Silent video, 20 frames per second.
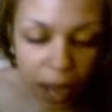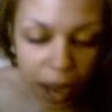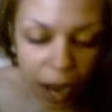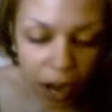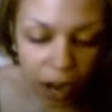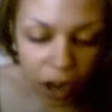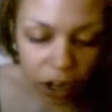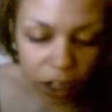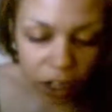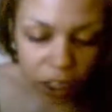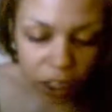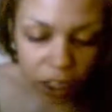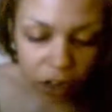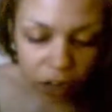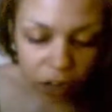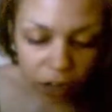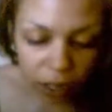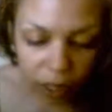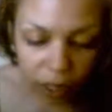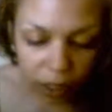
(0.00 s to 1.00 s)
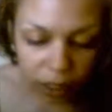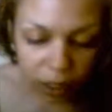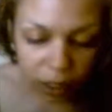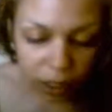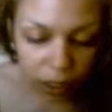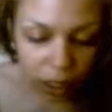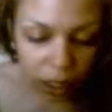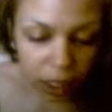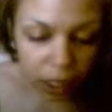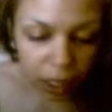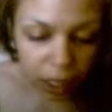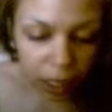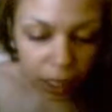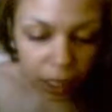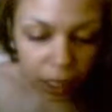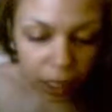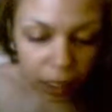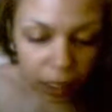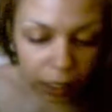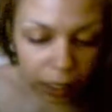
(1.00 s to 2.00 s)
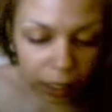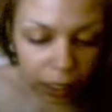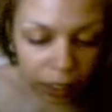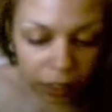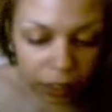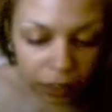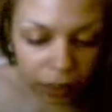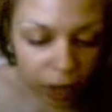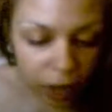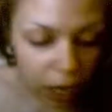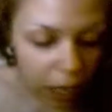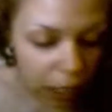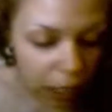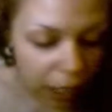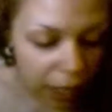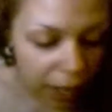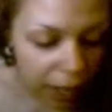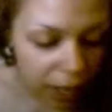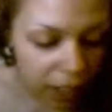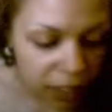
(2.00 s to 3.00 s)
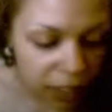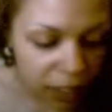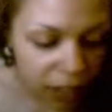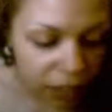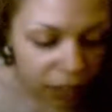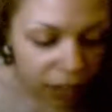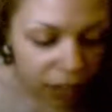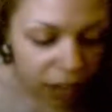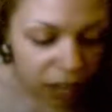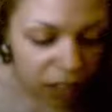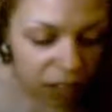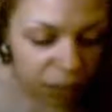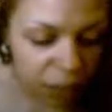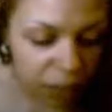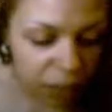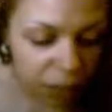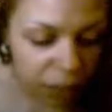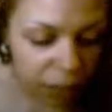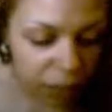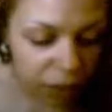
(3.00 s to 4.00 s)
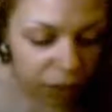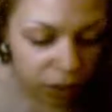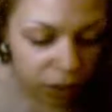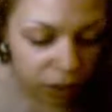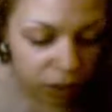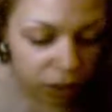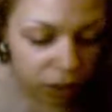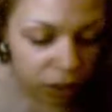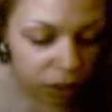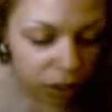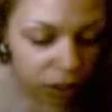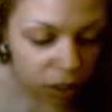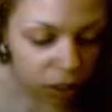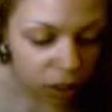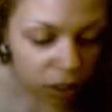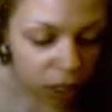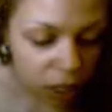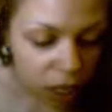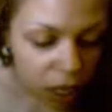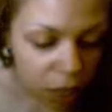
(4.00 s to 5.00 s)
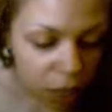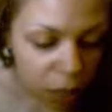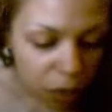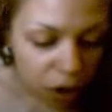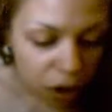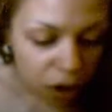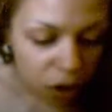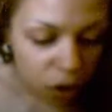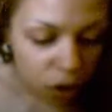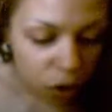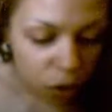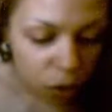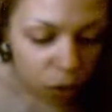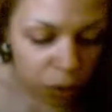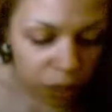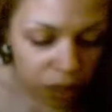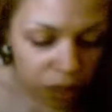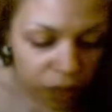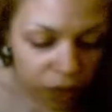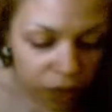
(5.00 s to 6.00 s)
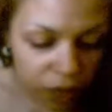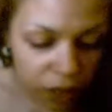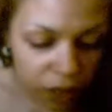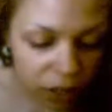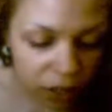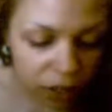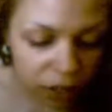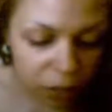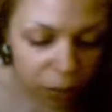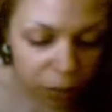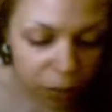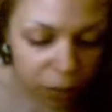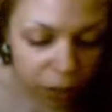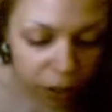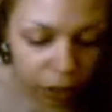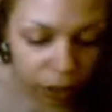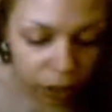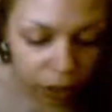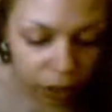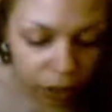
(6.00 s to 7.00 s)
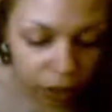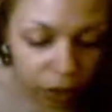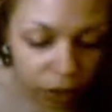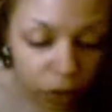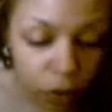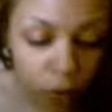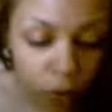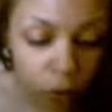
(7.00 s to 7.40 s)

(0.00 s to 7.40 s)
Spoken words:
hierarchy grades, a collective class of cosmic spirit among whom is found the familiar